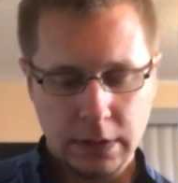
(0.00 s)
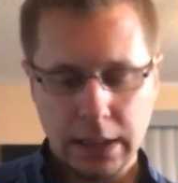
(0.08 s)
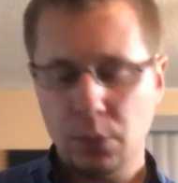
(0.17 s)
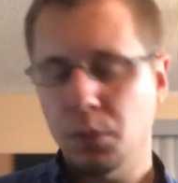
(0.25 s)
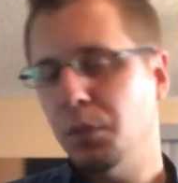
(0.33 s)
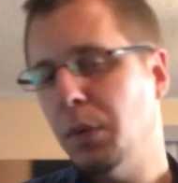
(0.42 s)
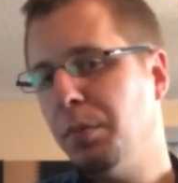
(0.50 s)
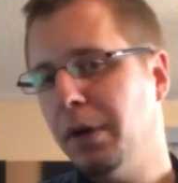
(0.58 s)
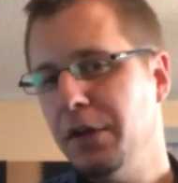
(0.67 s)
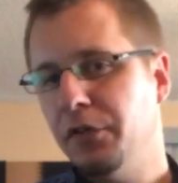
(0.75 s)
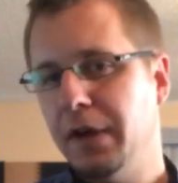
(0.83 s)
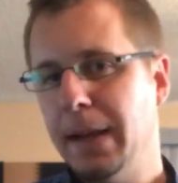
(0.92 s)
Now when we
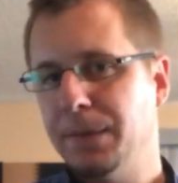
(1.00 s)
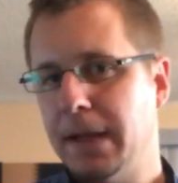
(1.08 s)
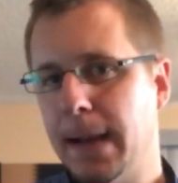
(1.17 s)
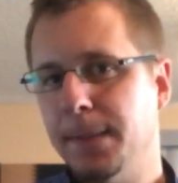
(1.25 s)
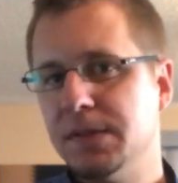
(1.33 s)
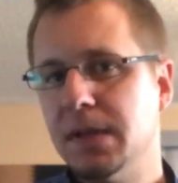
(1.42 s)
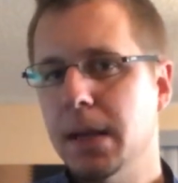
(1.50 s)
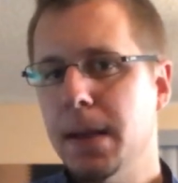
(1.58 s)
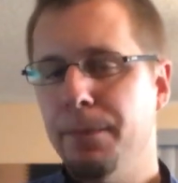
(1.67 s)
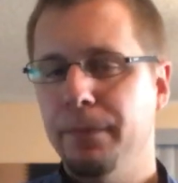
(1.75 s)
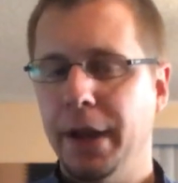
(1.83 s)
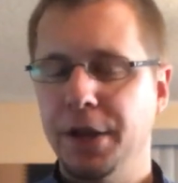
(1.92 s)
play flam taps,
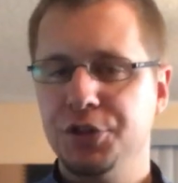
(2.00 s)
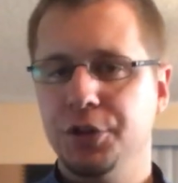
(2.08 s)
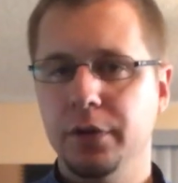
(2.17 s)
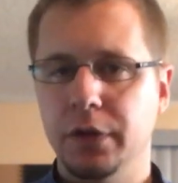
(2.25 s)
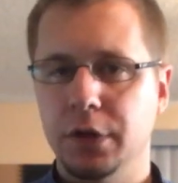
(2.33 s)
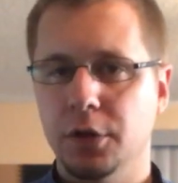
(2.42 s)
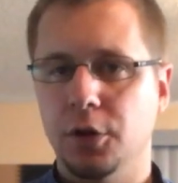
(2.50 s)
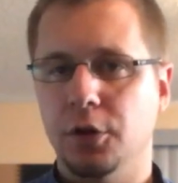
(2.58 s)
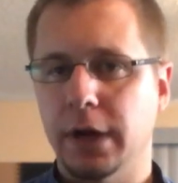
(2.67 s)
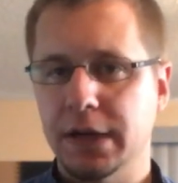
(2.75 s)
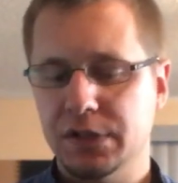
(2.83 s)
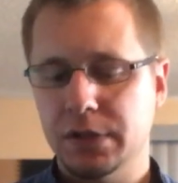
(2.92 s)
make sure that your
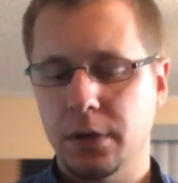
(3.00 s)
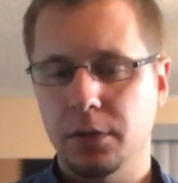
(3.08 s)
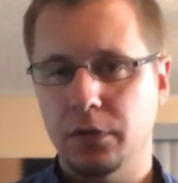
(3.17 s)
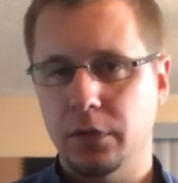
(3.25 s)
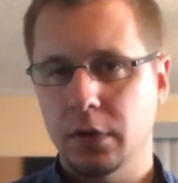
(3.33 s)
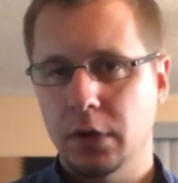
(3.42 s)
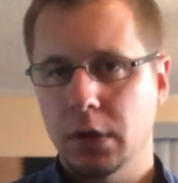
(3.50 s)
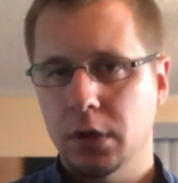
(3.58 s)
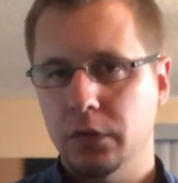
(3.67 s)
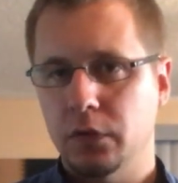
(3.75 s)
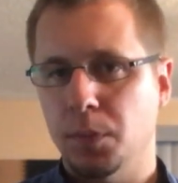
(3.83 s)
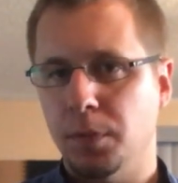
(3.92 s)
grace note
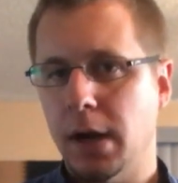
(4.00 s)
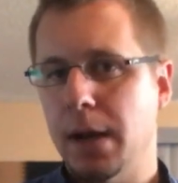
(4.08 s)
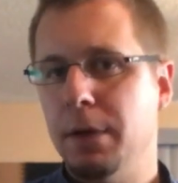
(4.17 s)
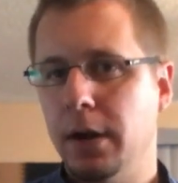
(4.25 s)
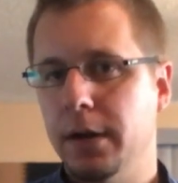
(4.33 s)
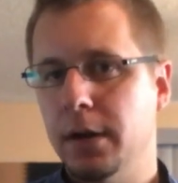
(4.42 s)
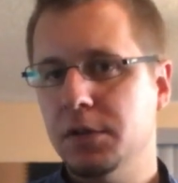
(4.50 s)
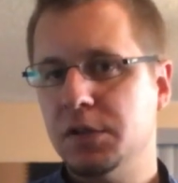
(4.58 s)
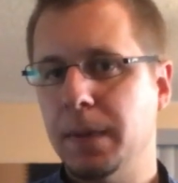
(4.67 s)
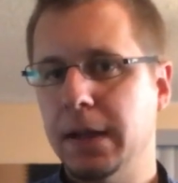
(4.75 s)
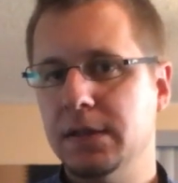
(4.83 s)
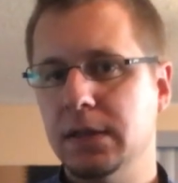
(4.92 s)
to primary note
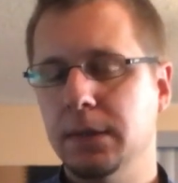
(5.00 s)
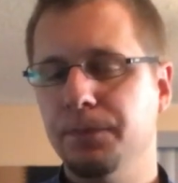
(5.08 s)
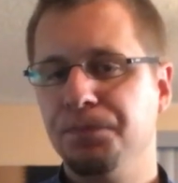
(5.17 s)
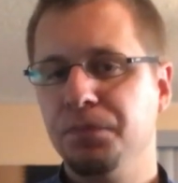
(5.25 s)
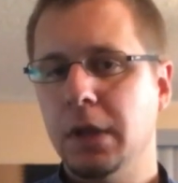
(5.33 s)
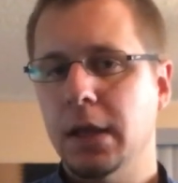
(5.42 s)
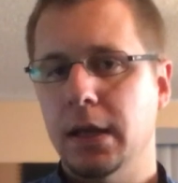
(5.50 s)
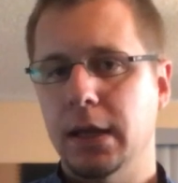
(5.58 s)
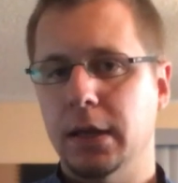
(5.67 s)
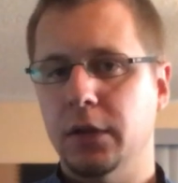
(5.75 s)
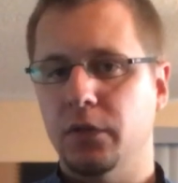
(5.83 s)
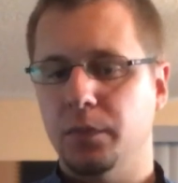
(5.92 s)
spacing
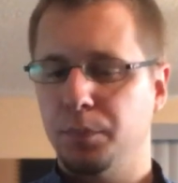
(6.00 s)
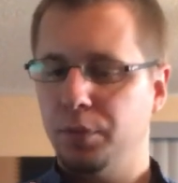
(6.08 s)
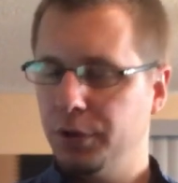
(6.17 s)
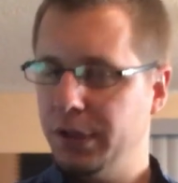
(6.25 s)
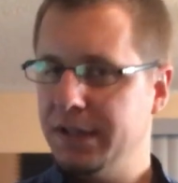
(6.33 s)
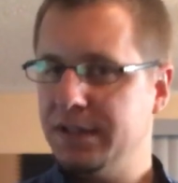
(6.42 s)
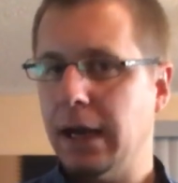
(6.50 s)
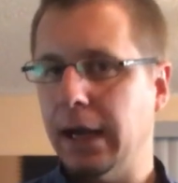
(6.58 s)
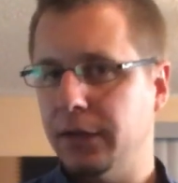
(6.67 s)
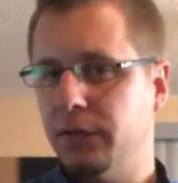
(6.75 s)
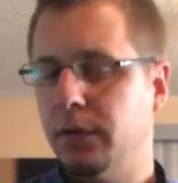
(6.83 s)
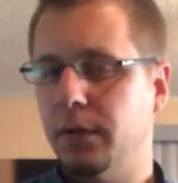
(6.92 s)
is pretty
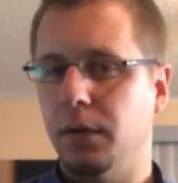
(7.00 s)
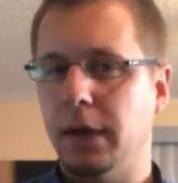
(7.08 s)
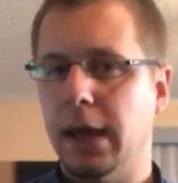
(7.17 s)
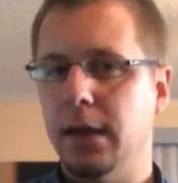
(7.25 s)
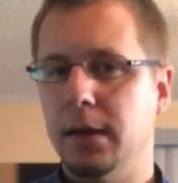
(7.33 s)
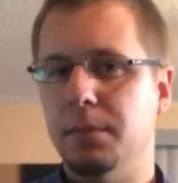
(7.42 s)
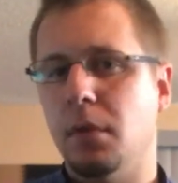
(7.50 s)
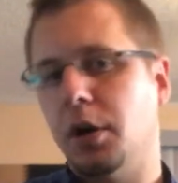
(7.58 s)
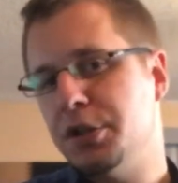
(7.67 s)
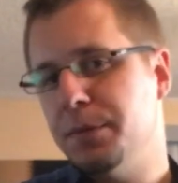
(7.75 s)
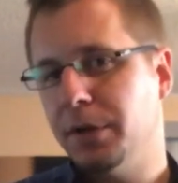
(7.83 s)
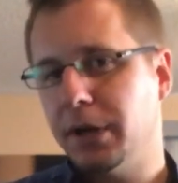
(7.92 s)
tight. Okay, in
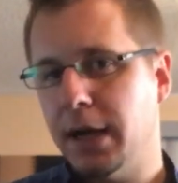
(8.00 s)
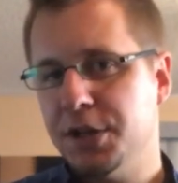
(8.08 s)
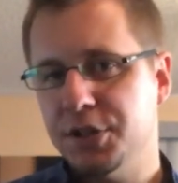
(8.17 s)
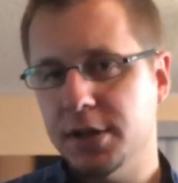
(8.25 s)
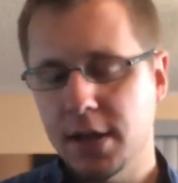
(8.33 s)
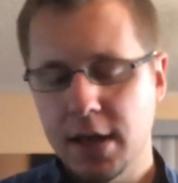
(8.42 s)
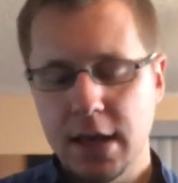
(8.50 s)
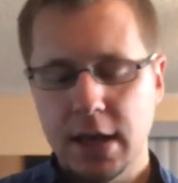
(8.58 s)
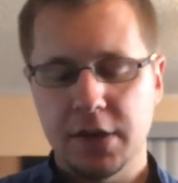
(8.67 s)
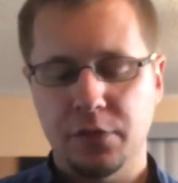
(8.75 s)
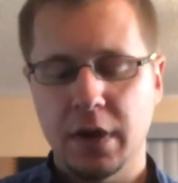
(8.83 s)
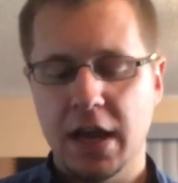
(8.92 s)
marching percussion,
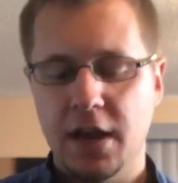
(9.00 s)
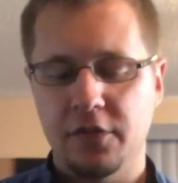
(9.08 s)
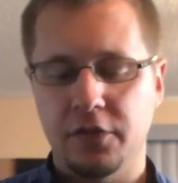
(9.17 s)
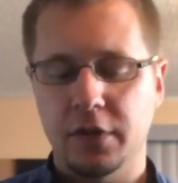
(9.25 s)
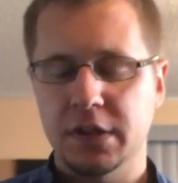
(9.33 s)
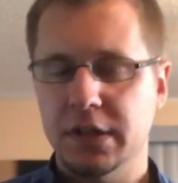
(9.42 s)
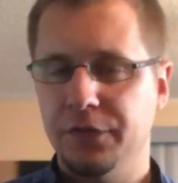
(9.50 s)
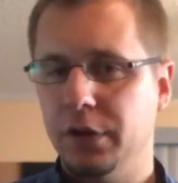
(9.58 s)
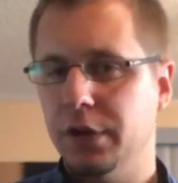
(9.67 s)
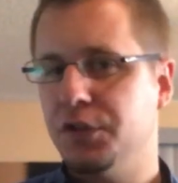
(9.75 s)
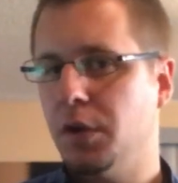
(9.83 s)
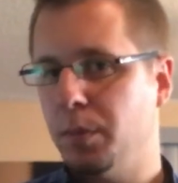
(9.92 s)
if we have
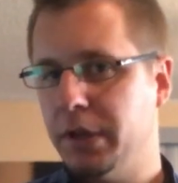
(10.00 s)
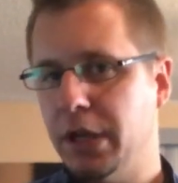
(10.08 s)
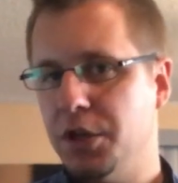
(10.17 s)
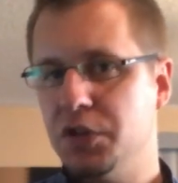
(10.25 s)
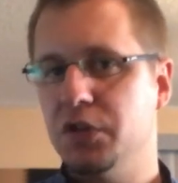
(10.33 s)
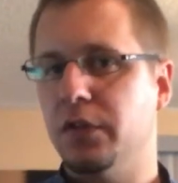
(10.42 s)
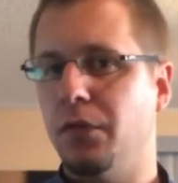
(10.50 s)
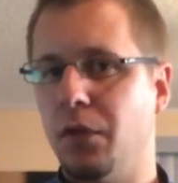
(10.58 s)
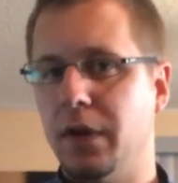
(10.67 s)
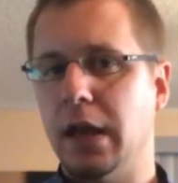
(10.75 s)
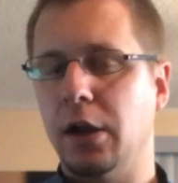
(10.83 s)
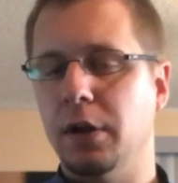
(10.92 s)
different interpretations of
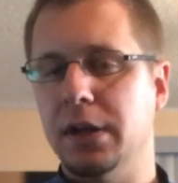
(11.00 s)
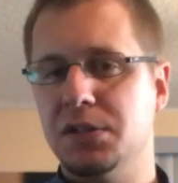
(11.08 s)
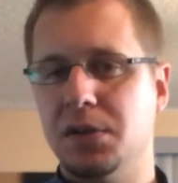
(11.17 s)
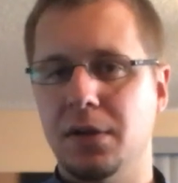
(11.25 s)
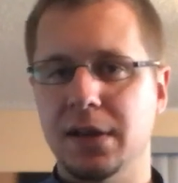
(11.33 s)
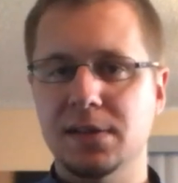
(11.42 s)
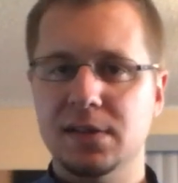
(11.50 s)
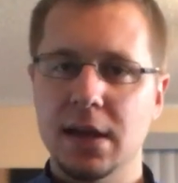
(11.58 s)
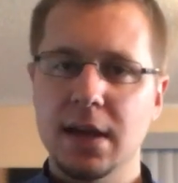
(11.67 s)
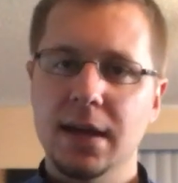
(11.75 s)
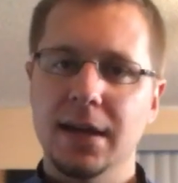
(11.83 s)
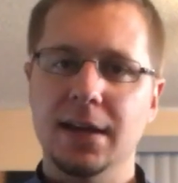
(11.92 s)
where that grace note is,
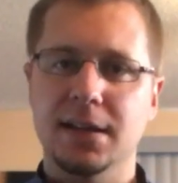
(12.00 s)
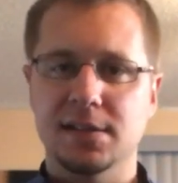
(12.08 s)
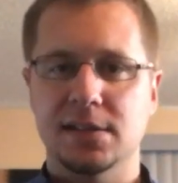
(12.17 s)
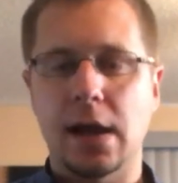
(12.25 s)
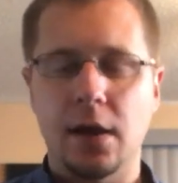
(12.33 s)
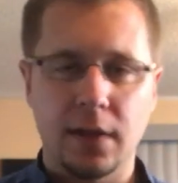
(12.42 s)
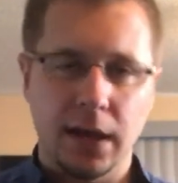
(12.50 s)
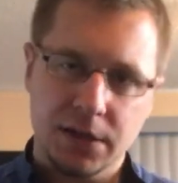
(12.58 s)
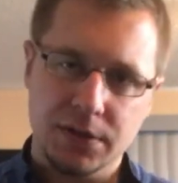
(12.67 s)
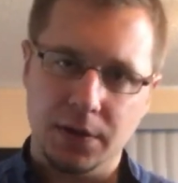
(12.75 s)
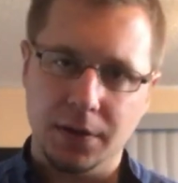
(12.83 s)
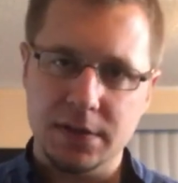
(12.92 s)
it can sound
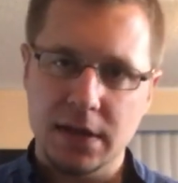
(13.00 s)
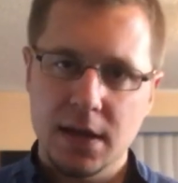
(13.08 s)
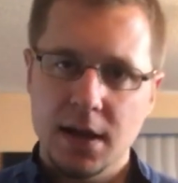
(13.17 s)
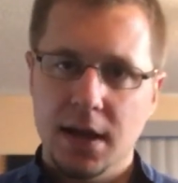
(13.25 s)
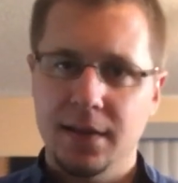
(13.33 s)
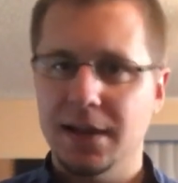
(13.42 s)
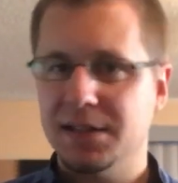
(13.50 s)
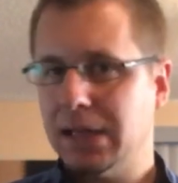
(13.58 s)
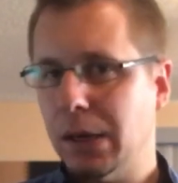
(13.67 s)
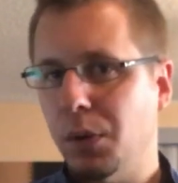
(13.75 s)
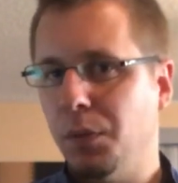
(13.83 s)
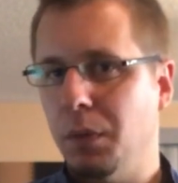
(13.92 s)
like dirt, and that's
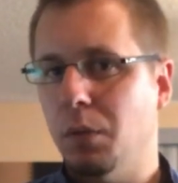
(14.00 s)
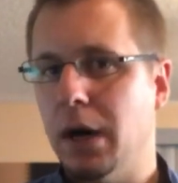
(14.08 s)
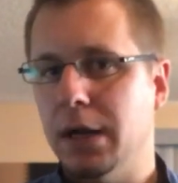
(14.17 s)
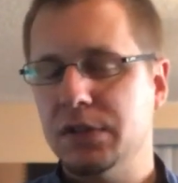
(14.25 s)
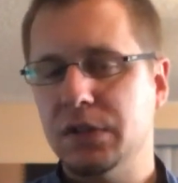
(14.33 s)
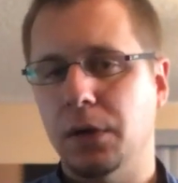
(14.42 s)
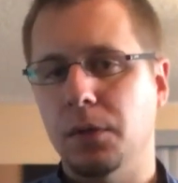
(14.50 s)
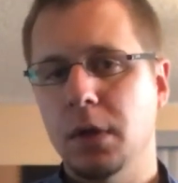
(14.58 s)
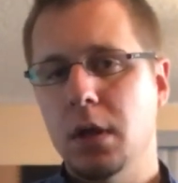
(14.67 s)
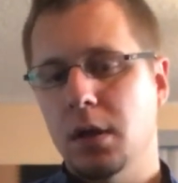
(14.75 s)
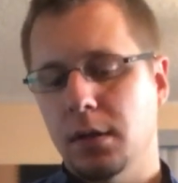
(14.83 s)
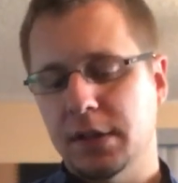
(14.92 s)
not what we want. So
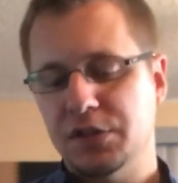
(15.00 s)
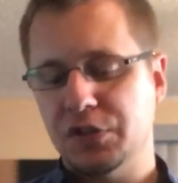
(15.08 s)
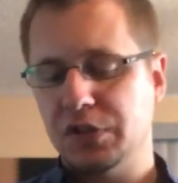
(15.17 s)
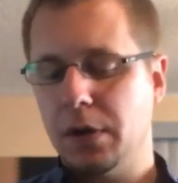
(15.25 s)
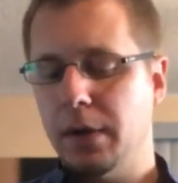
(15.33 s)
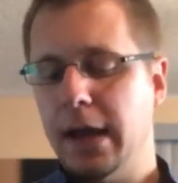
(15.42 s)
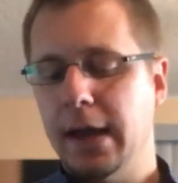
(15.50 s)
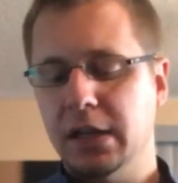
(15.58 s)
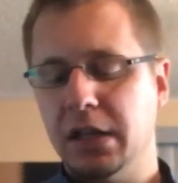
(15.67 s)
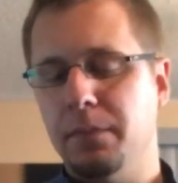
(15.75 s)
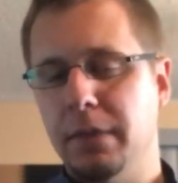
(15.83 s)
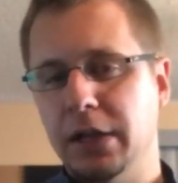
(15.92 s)
let's just go ahead
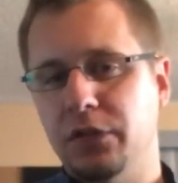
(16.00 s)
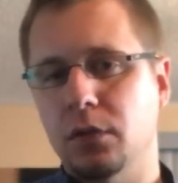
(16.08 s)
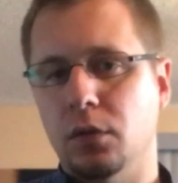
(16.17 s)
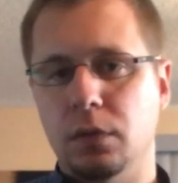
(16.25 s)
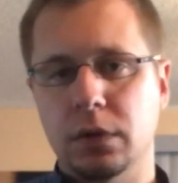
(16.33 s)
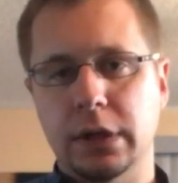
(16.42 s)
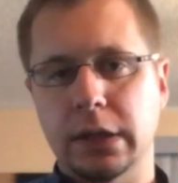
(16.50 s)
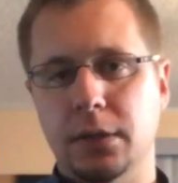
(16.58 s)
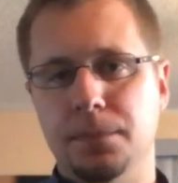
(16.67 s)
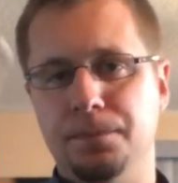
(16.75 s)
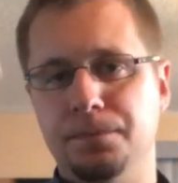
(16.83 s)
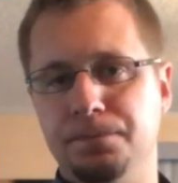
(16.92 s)
and commit to a really